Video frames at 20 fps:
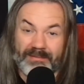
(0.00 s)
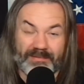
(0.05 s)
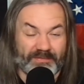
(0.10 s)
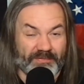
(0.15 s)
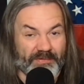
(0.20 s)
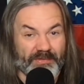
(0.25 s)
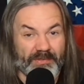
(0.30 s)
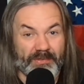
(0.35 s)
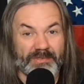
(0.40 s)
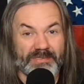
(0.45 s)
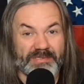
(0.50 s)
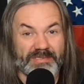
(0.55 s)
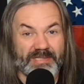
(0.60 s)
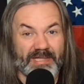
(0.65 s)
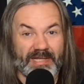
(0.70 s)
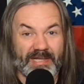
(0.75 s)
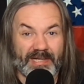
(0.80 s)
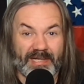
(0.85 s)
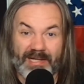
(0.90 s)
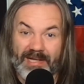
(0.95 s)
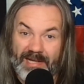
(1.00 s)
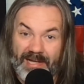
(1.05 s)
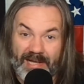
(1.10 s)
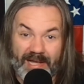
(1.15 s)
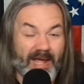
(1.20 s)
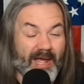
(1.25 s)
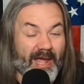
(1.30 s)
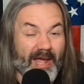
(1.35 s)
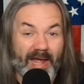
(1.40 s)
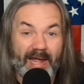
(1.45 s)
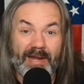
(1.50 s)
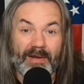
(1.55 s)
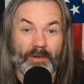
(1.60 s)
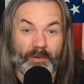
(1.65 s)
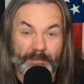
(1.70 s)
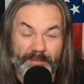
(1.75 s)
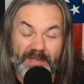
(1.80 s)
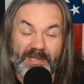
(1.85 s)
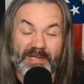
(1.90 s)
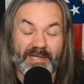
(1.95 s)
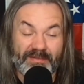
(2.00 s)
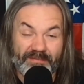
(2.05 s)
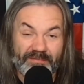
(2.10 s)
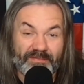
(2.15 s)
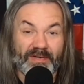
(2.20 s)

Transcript: For your sake, I hope they get